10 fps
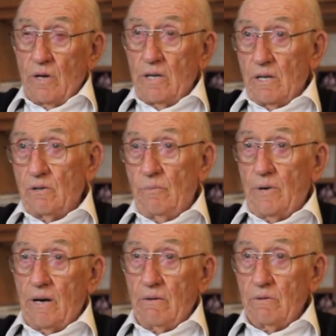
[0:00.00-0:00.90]
and Uncle
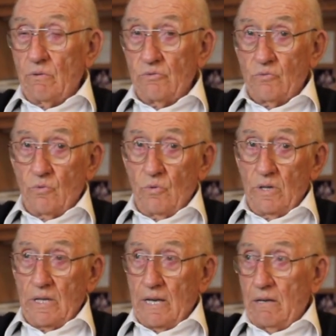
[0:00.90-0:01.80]
Byron goes
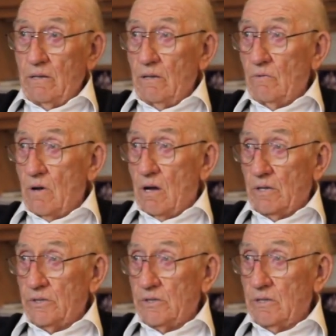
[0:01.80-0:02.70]
rolling down the
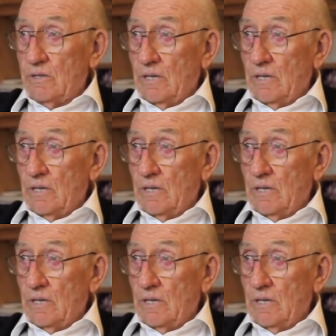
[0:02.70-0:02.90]
rocks.